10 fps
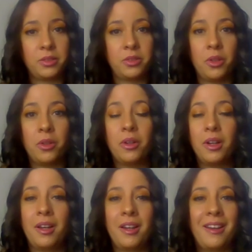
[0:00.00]
So
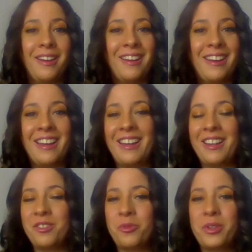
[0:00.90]

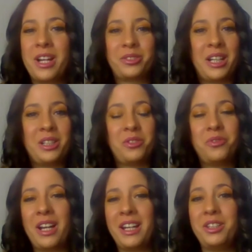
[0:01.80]
we are trying to
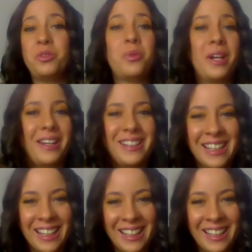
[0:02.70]
find new ways